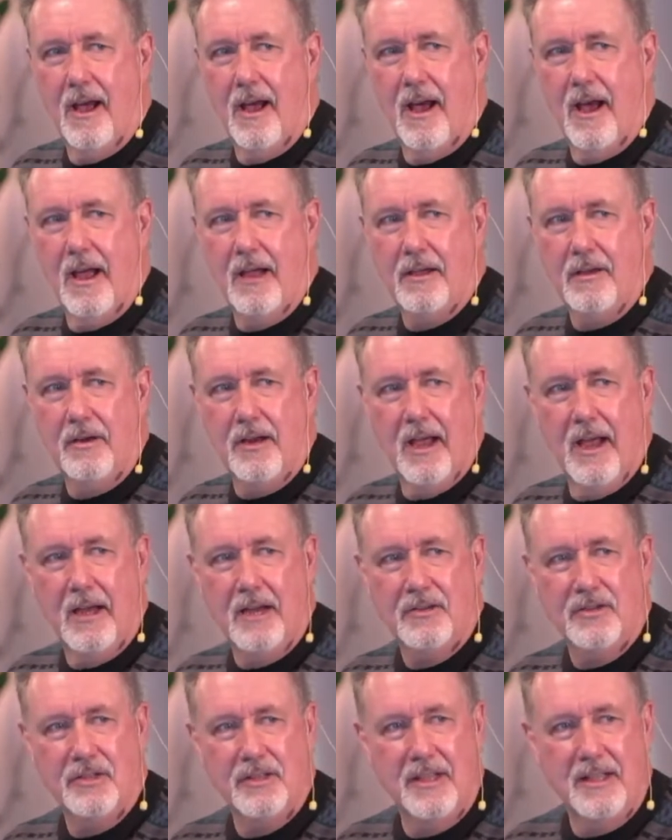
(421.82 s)
could
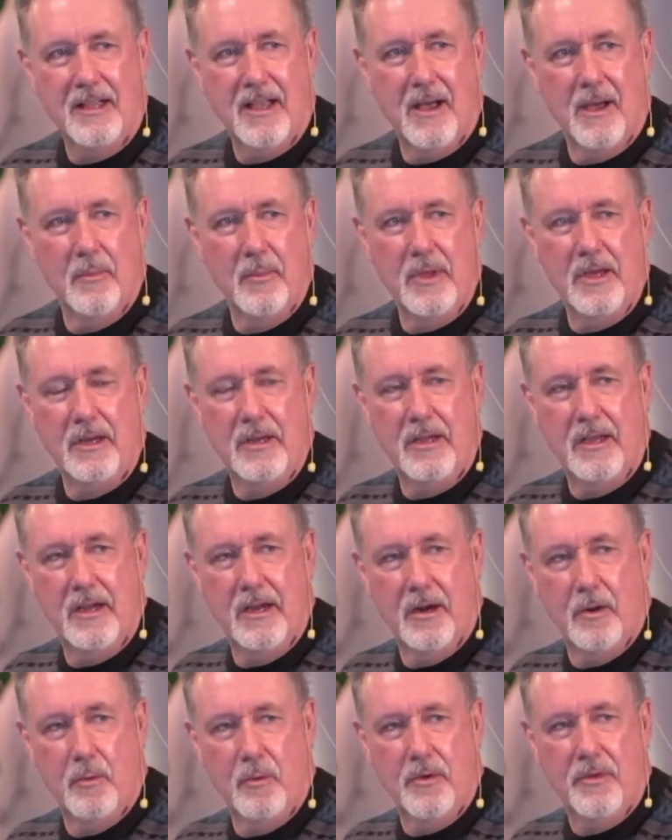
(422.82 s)
actually come in here
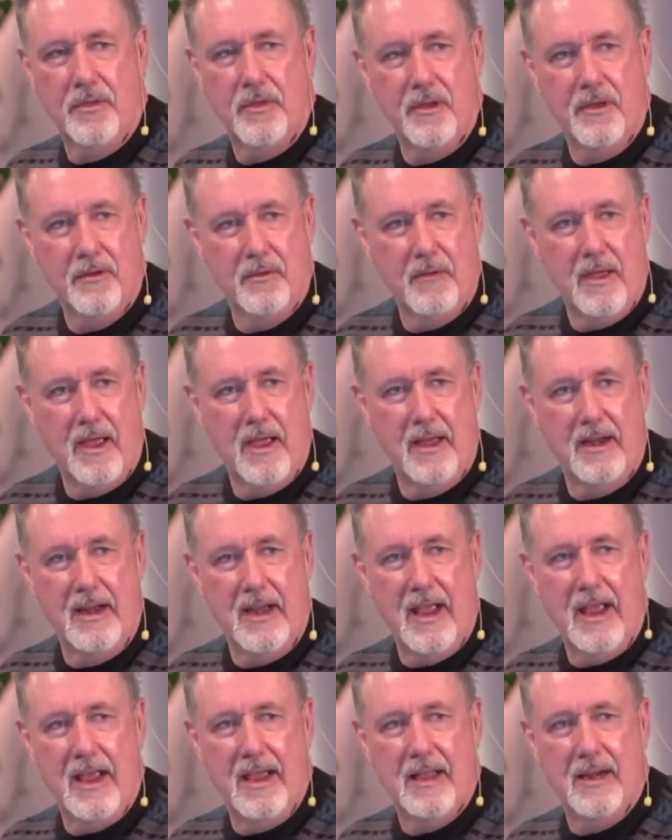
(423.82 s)
with an
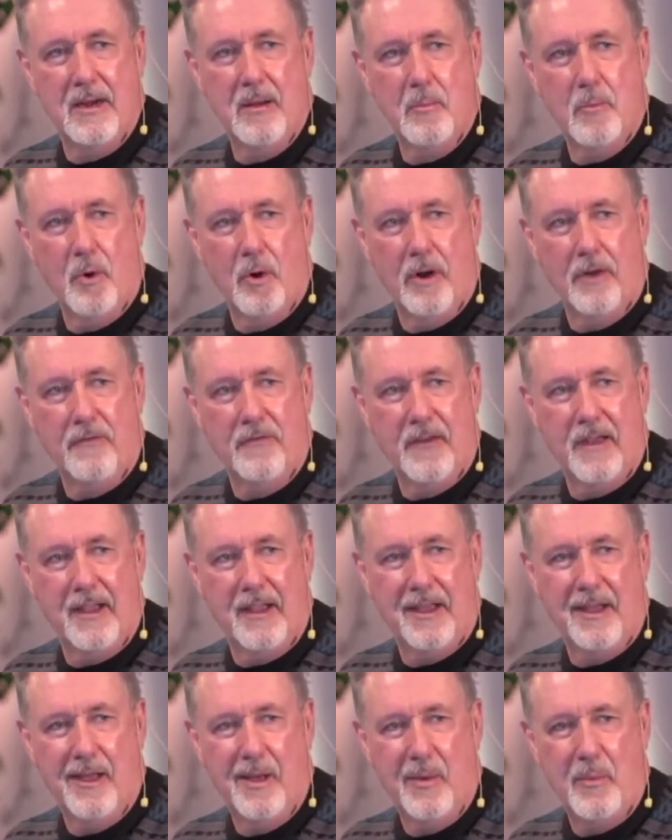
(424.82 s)
anamorphic
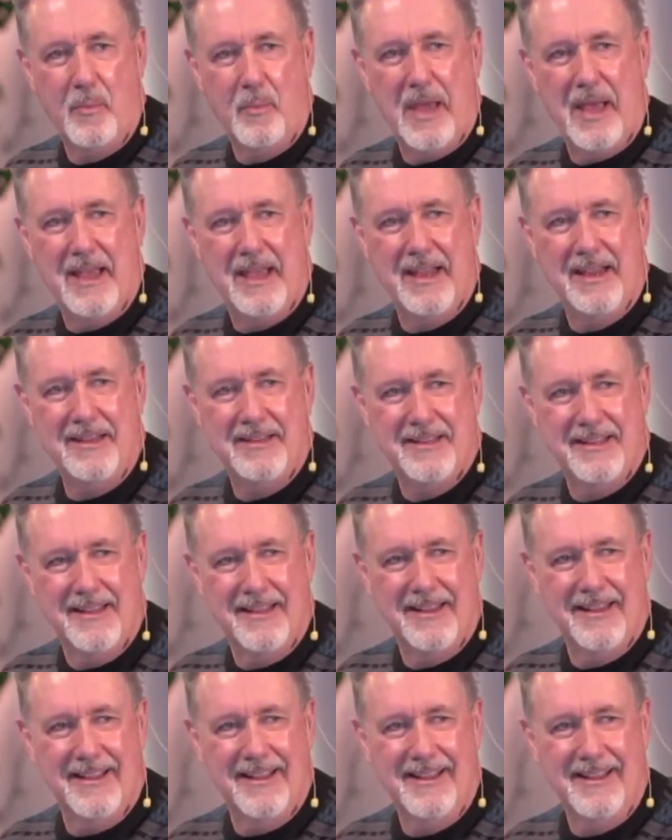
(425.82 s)
painting,